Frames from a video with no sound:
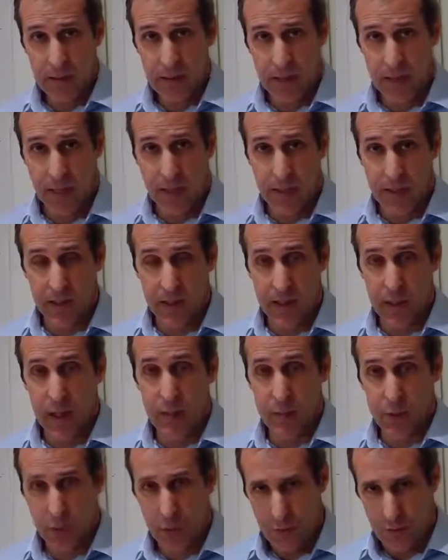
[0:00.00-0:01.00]
taking the
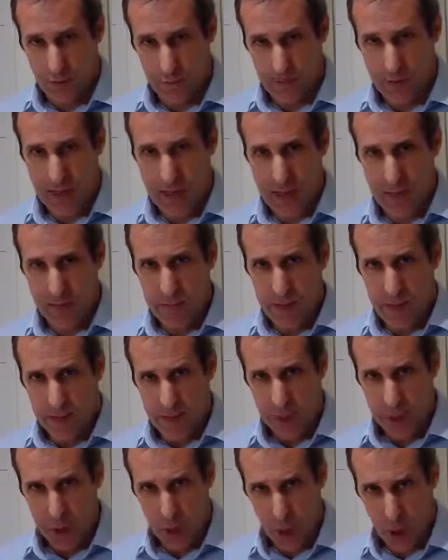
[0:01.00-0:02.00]
time to read them and
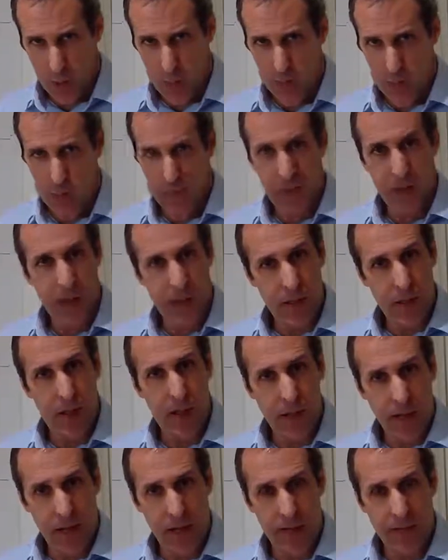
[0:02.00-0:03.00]
interpret them and
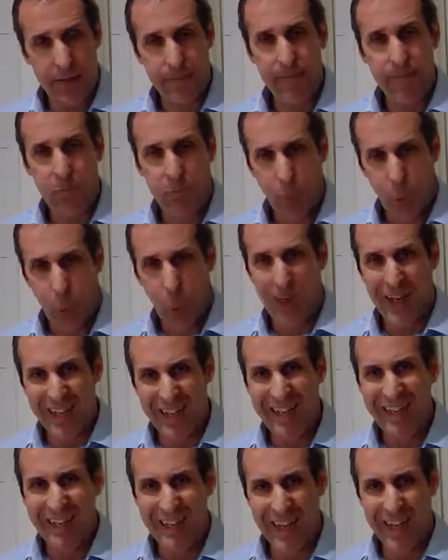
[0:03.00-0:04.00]
understand what it
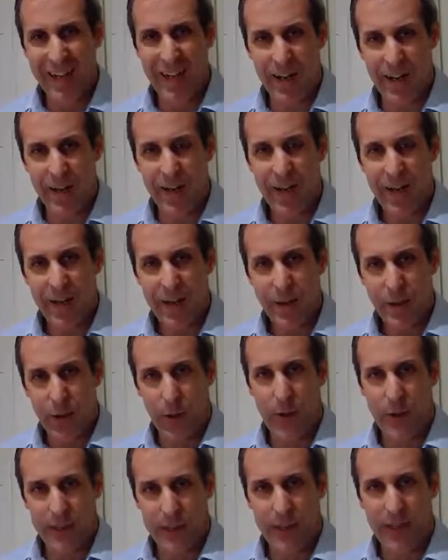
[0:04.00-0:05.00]
is they are
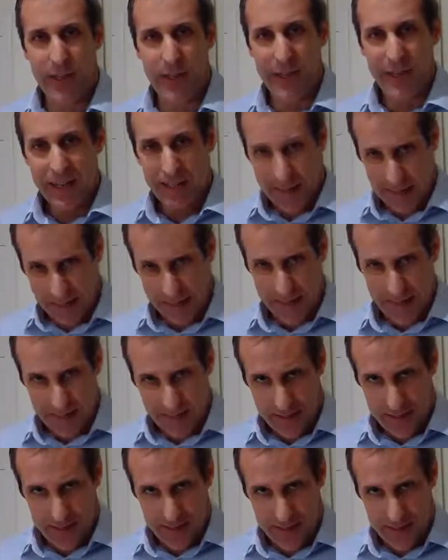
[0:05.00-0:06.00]
trying to
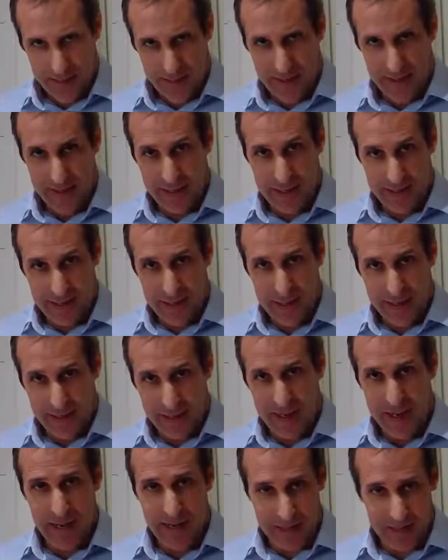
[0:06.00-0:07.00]
elicit
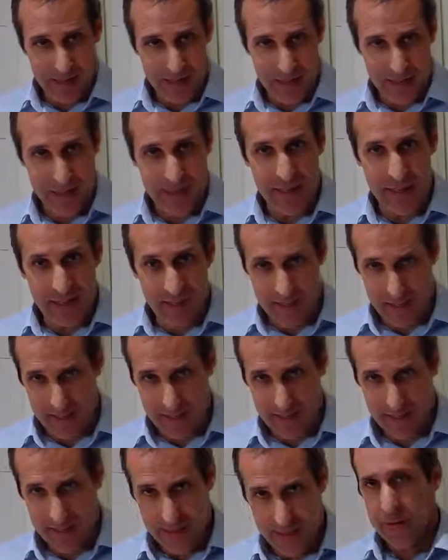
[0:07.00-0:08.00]
and
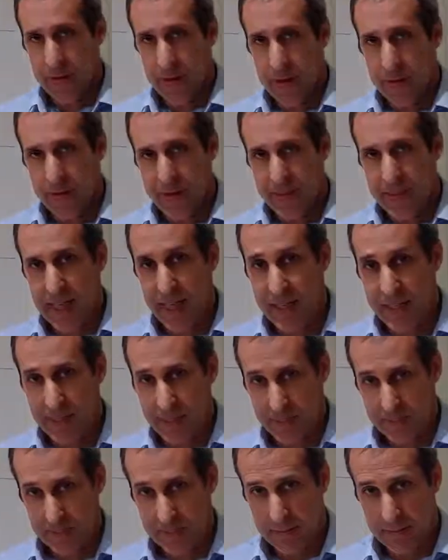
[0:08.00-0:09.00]
their intent,